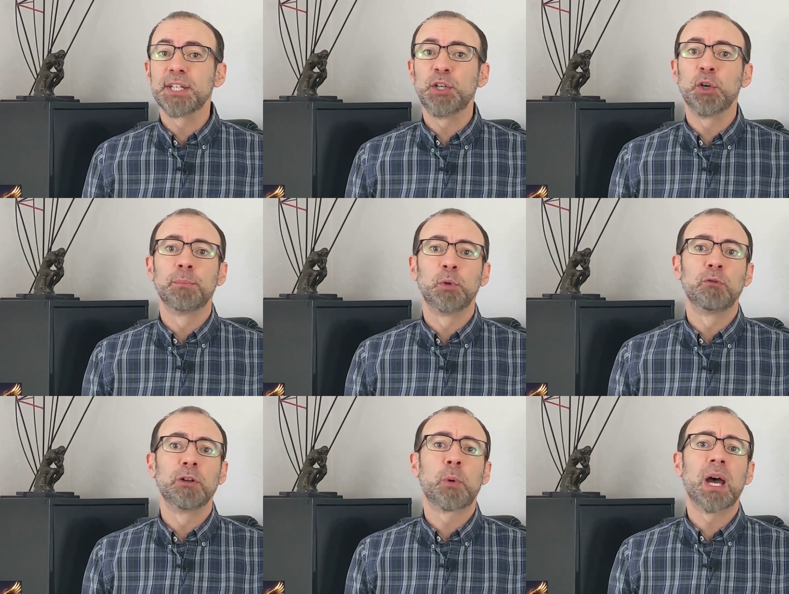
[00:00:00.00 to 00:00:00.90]
secure boot
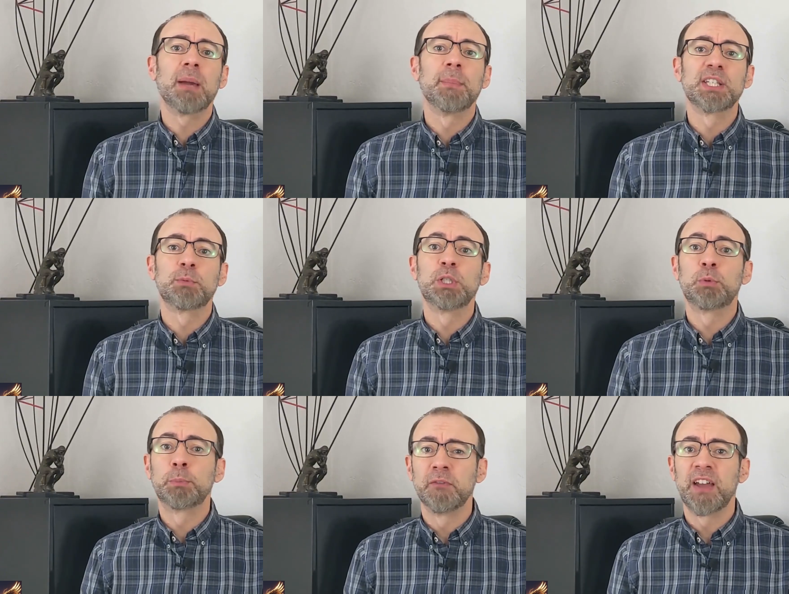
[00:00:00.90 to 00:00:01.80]
requirements, which
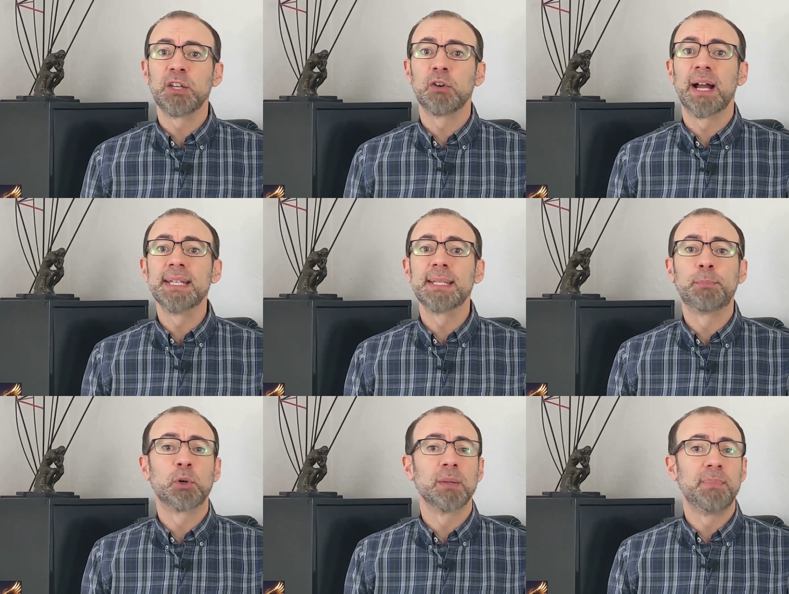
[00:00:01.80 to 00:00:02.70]
will prevent your
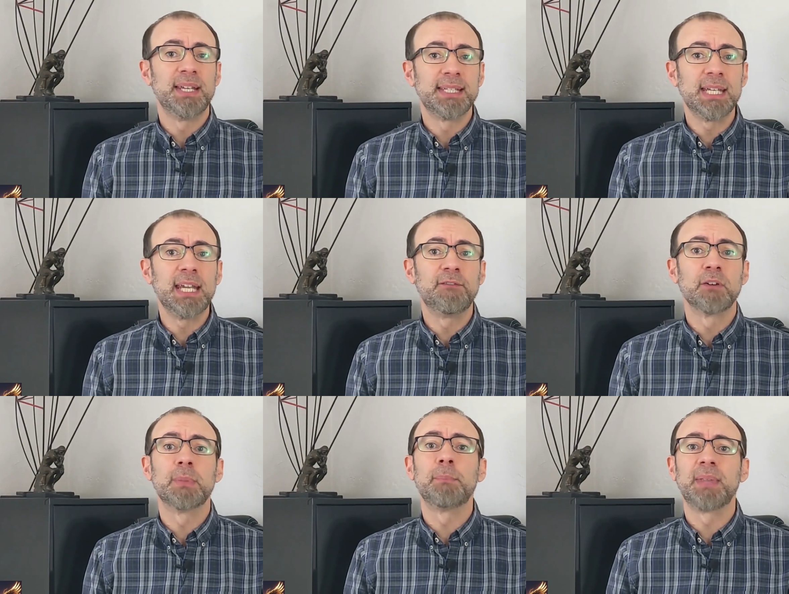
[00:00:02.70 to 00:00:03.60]
unsupported PC
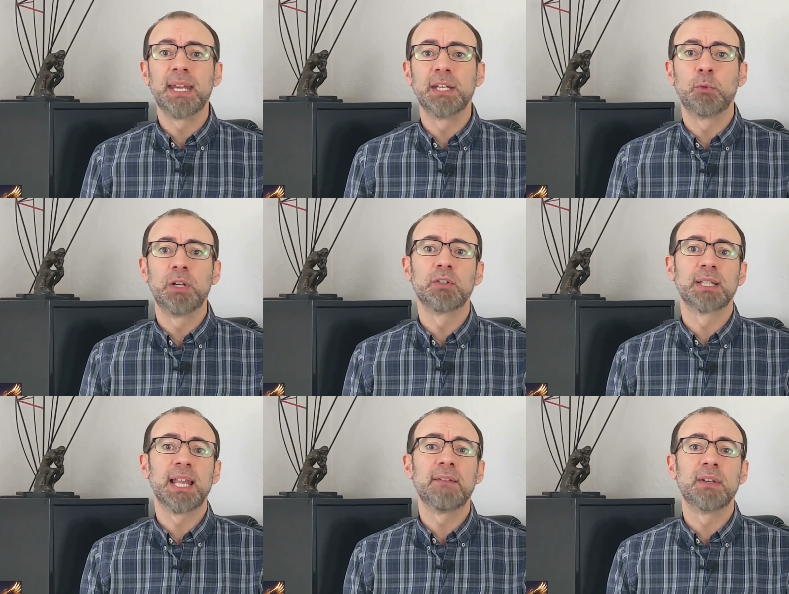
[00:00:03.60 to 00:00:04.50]
from updating to Windows
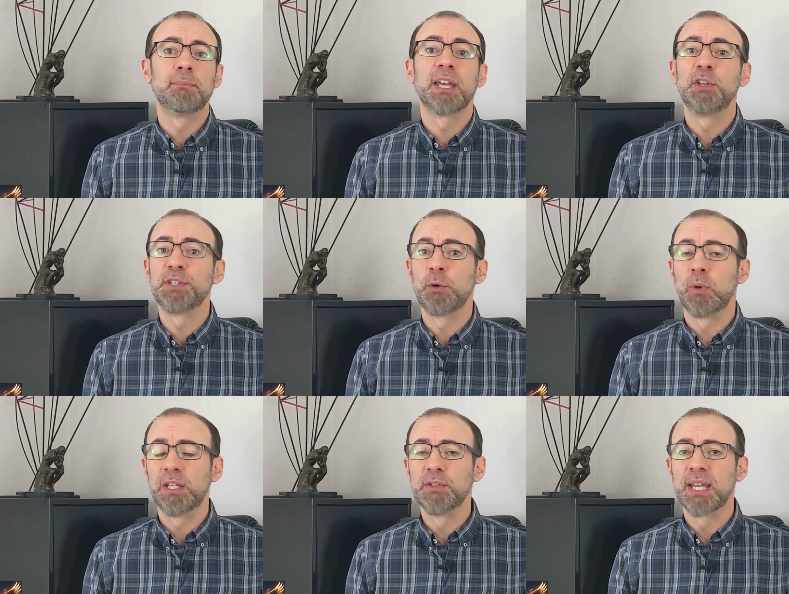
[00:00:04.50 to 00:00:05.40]
11 by using
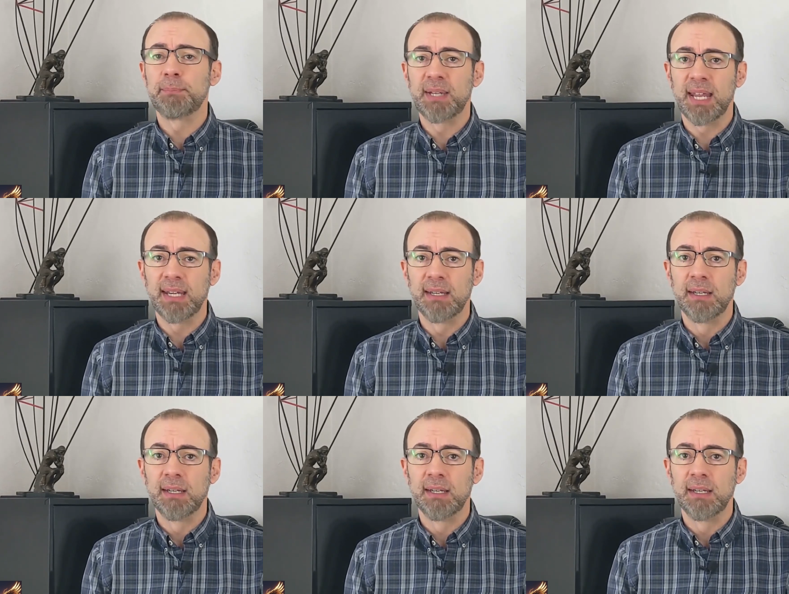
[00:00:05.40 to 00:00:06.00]
Windows Update.